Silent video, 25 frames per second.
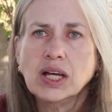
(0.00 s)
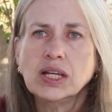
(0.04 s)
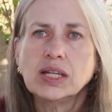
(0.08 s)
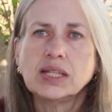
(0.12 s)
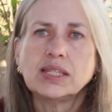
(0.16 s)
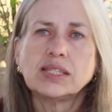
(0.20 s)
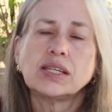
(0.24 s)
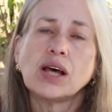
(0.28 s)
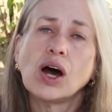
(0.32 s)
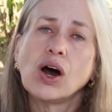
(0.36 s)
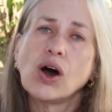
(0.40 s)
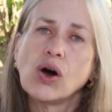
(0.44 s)

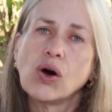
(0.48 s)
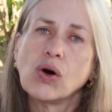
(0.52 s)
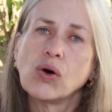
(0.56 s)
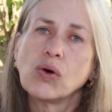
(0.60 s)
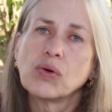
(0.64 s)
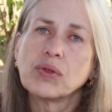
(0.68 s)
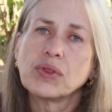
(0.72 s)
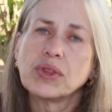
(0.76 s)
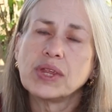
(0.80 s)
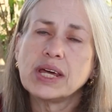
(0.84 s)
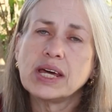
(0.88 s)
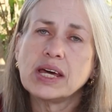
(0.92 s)

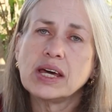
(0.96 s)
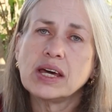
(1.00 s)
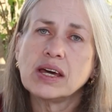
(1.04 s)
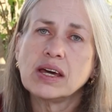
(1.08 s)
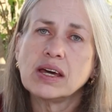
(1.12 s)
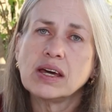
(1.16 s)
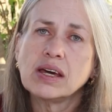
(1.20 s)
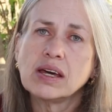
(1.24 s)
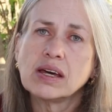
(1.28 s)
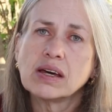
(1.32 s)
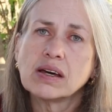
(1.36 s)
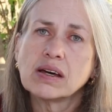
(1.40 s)
So,
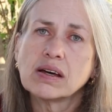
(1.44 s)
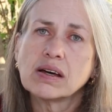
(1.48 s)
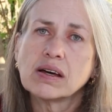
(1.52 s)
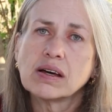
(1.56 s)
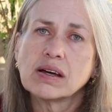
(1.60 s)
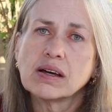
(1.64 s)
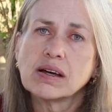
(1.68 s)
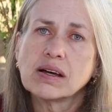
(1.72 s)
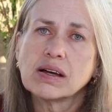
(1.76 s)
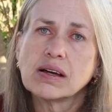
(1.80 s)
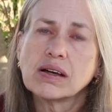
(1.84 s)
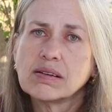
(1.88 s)
the
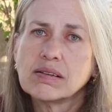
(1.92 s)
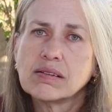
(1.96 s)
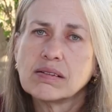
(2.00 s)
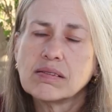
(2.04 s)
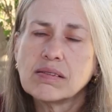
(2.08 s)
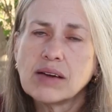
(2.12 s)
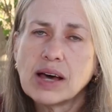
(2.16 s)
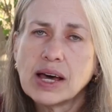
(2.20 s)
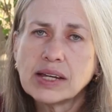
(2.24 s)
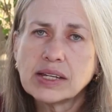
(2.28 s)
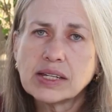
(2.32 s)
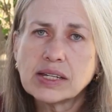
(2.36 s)

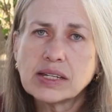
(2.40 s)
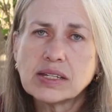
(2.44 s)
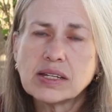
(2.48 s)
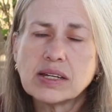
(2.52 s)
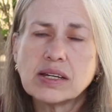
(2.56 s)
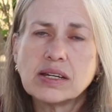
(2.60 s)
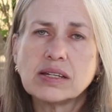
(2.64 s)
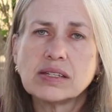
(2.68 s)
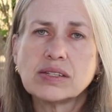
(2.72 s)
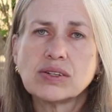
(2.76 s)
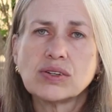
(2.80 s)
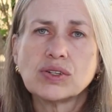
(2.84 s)

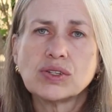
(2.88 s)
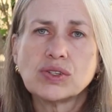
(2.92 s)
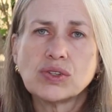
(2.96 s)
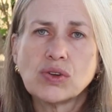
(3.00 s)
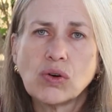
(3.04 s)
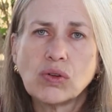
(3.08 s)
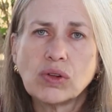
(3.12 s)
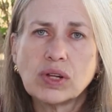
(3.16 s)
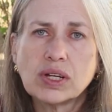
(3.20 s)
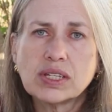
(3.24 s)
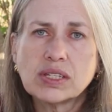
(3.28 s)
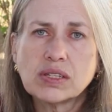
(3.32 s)
entities or
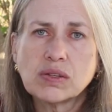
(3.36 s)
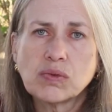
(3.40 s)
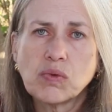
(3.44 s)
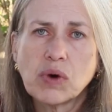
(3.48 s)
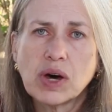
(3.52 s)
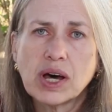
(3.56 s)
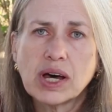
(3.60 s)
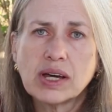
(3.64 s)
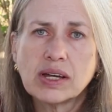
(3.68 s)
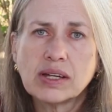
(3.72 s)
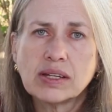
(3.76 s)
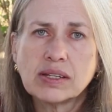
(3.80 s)
soulless
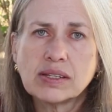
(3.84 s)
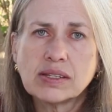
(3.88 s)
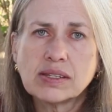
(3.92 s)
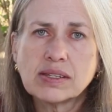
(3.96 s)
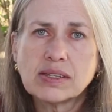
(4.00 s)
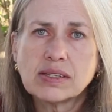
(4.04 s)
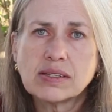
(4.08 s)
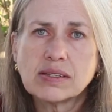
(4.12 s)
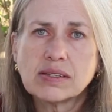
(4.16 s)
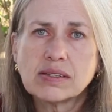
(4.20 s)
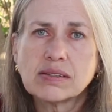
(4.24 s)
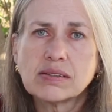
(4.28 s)

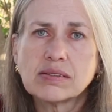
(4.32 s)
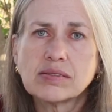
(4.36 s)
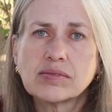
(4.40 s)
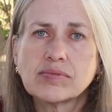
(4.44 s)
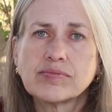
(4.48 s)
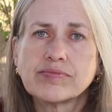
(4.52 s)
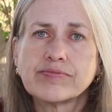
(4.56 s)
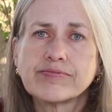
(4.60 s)
ones